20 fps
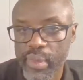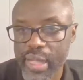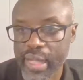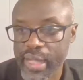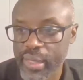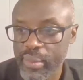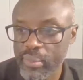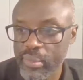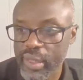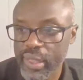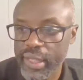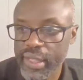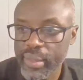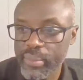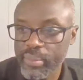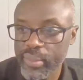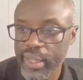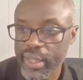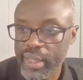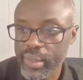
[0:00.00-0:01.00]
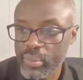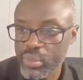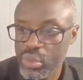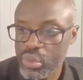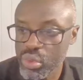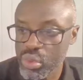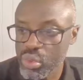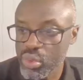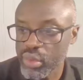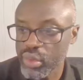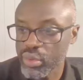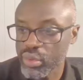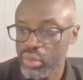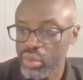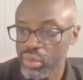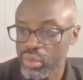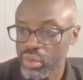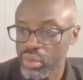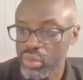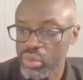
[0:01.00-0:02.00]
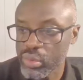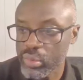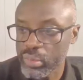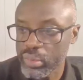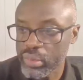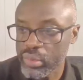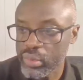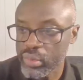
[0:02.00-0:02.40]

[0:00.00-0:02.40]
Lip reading: I am usually on YouTube,